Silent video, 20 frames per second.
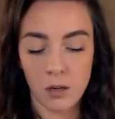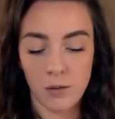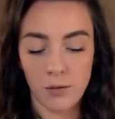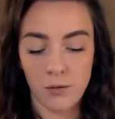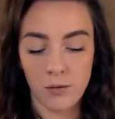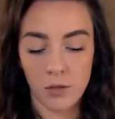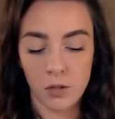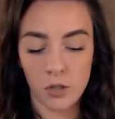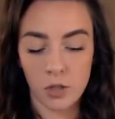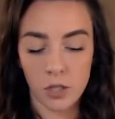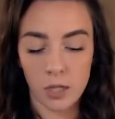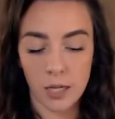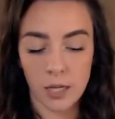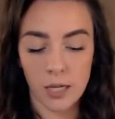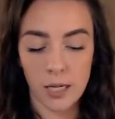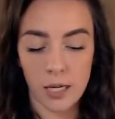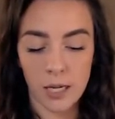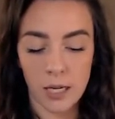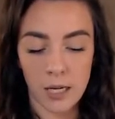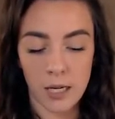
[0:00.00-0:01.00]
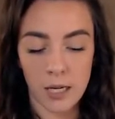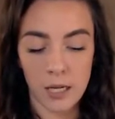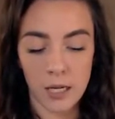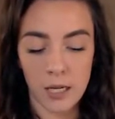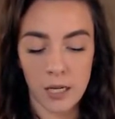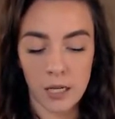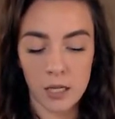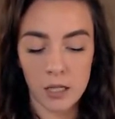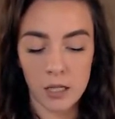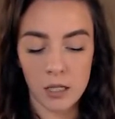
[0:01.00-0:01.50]
for July
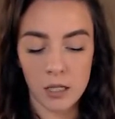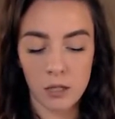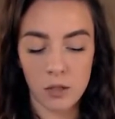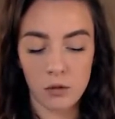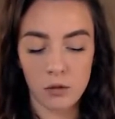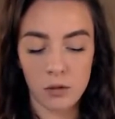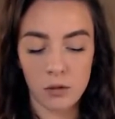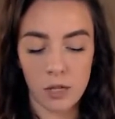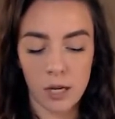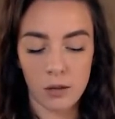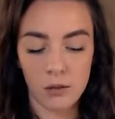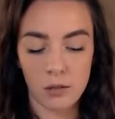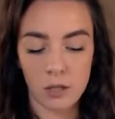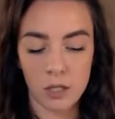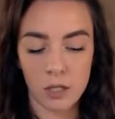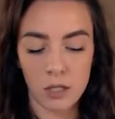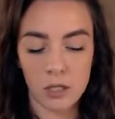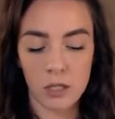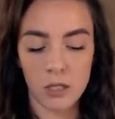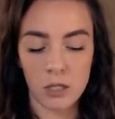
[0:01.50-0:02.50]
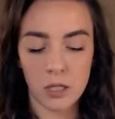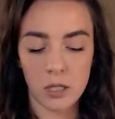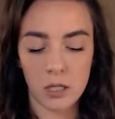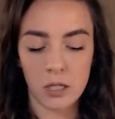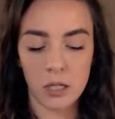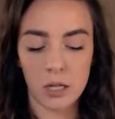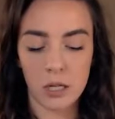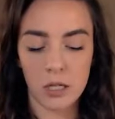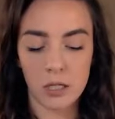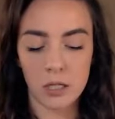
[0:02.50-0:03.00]

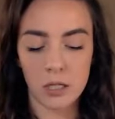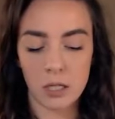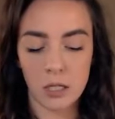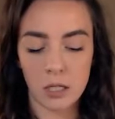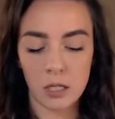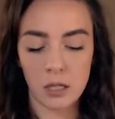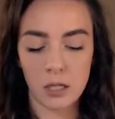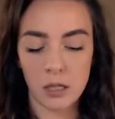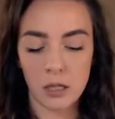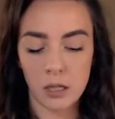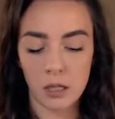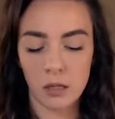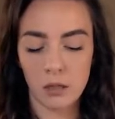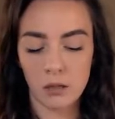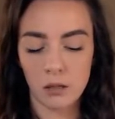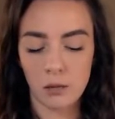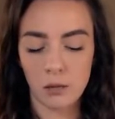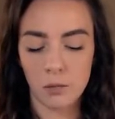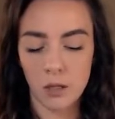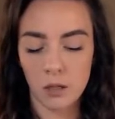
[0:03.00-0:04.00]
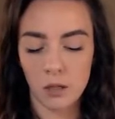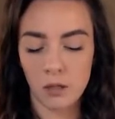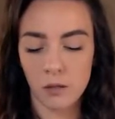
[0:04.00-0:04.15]
2019? Thank you, Spirit.